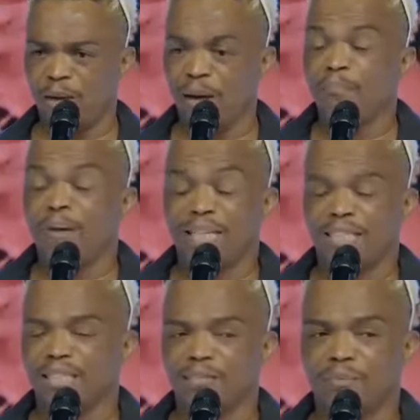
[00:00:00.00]

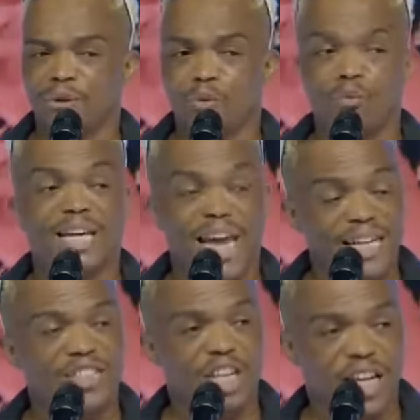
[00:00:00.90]
But we
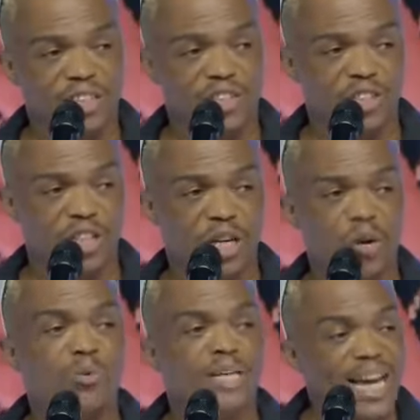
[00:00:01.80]
can change.
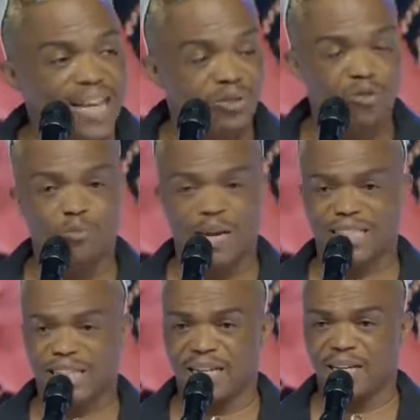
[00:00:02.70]
We can do
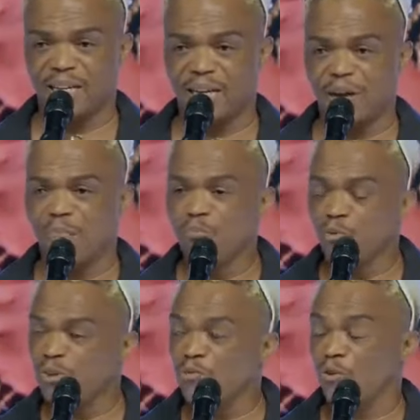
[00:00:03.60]
better.
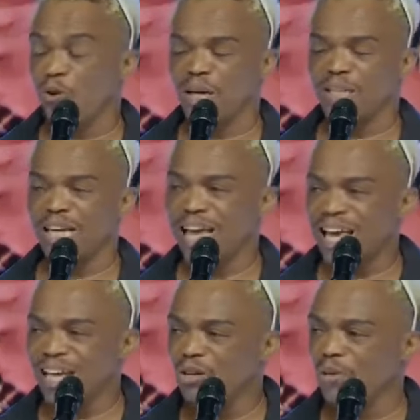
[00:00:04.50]
Moving forward,
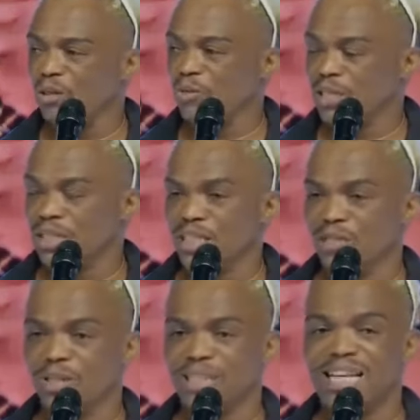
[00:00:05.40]
anyone who's listening
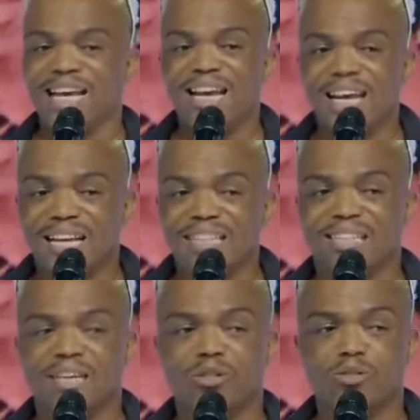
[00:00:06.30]
to this,
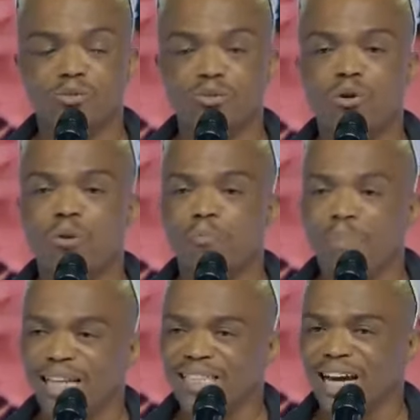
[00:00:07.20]
let's do
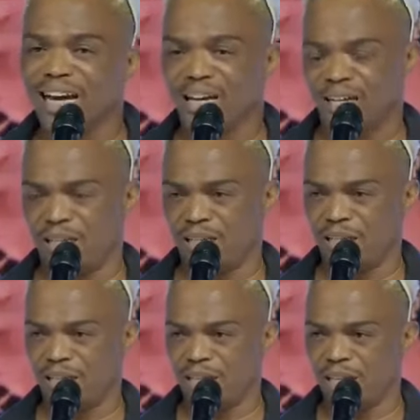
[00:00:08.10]
better.
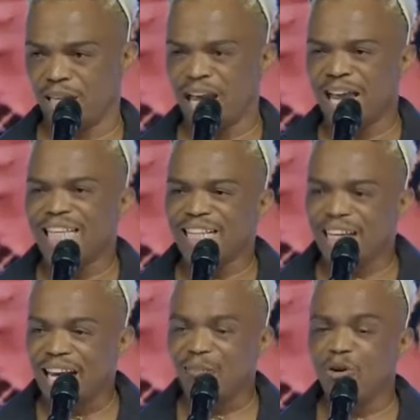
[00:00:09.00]
In the
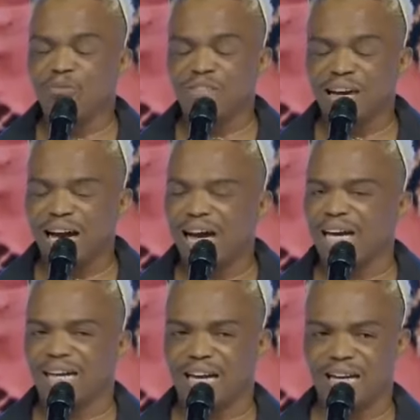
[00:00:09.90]
name of
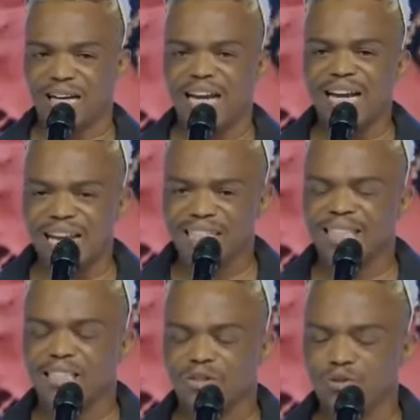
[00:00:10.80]
Zahara,
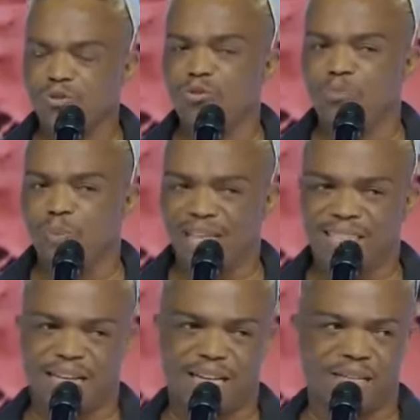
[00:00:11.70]
let's do better.